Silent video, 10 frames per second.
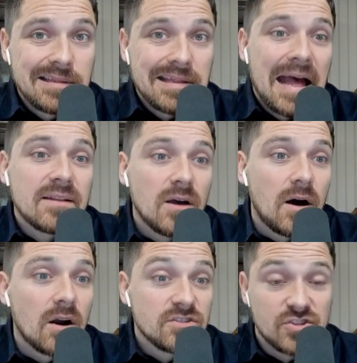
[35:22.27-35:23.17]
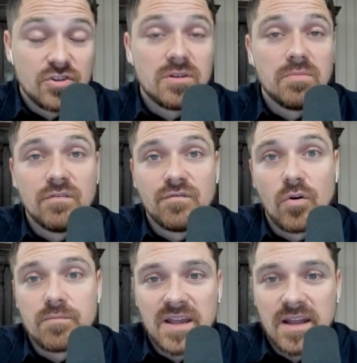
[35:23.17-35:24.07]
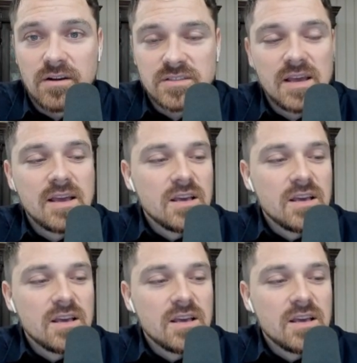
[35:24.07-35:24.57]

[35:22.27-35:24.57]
that are suitable for beginners.